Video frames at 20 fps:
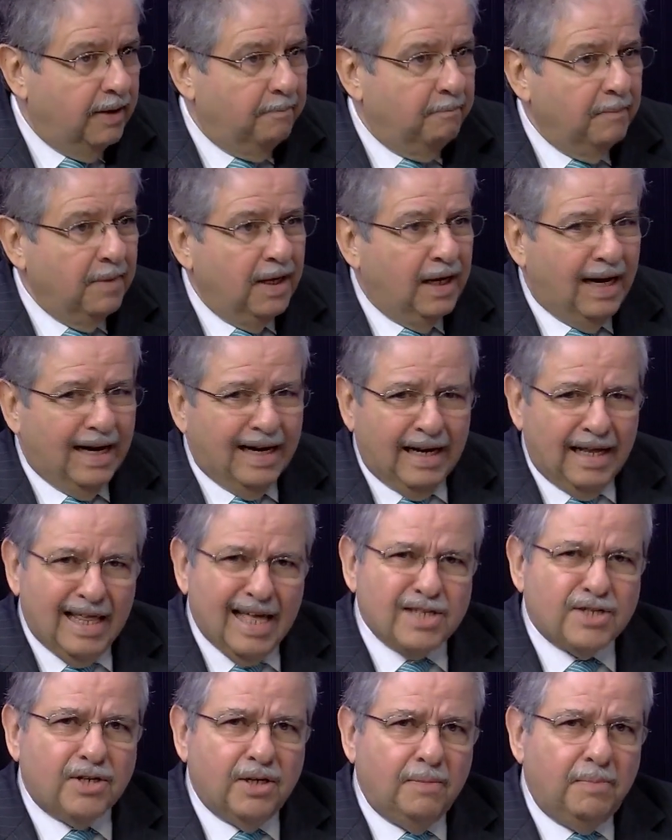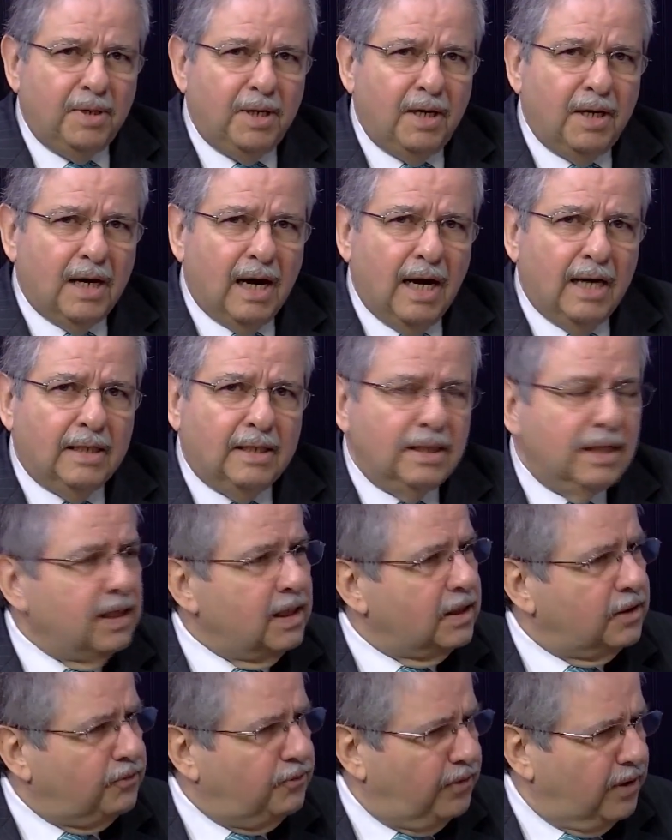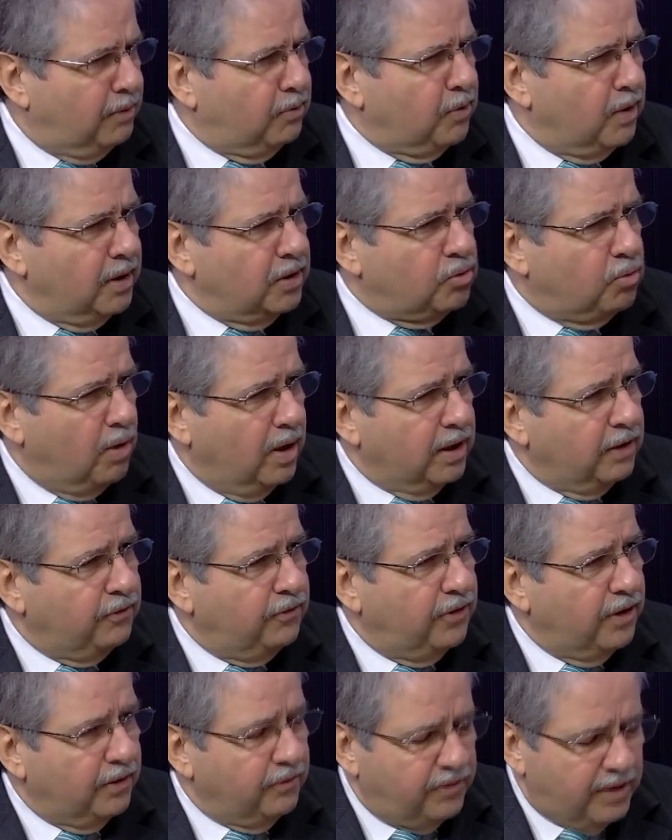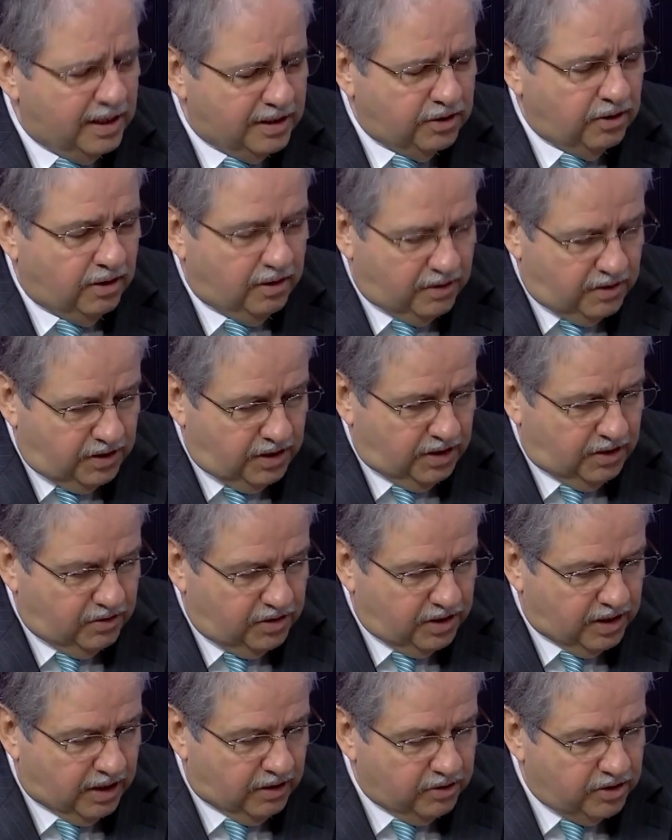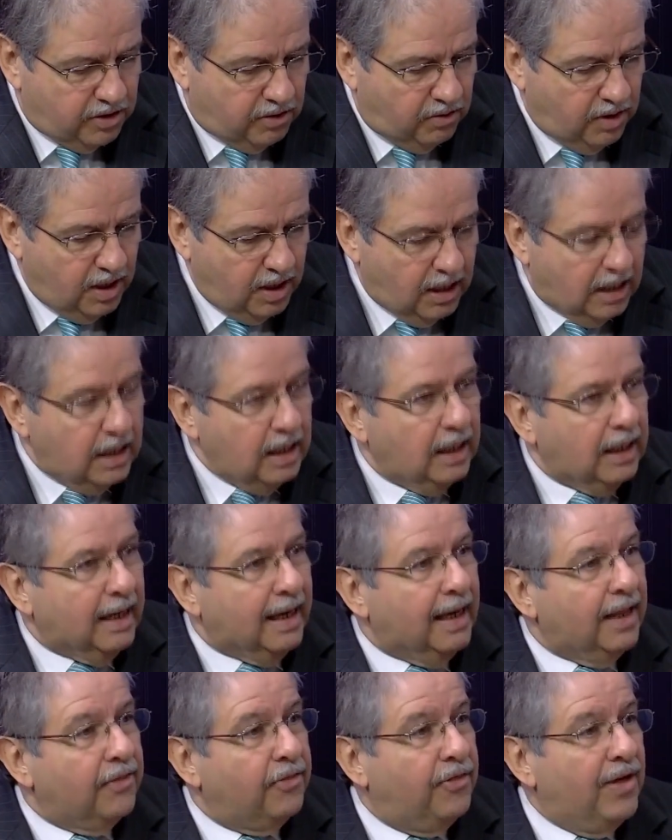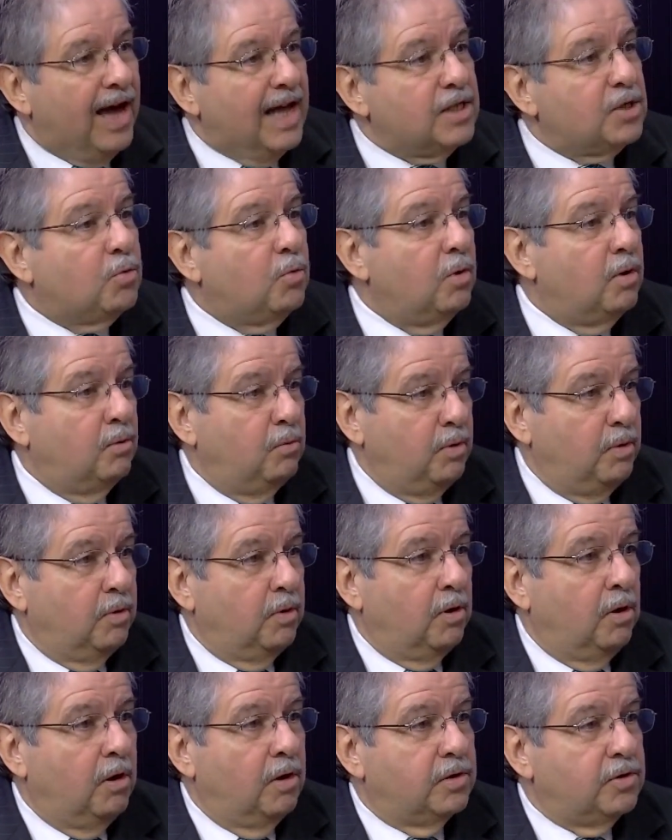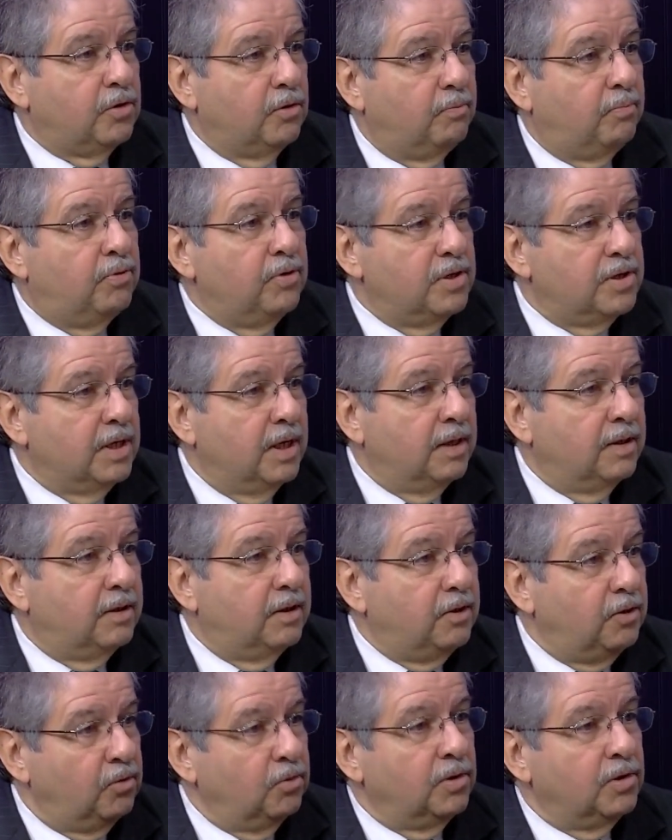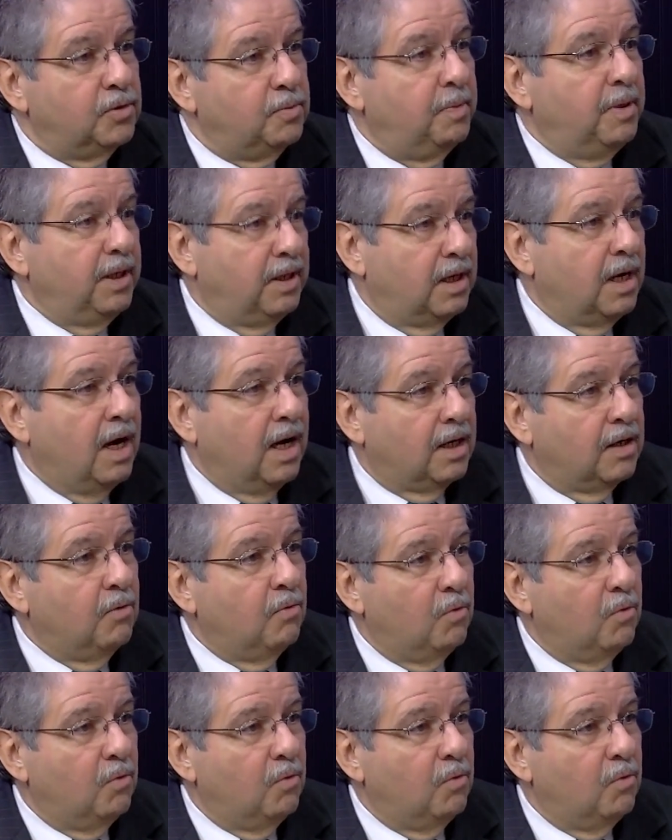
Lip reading: And that's going to be, I think it's February 25th. That's our senior center. So that's where we will also present the Euless Peacock Award.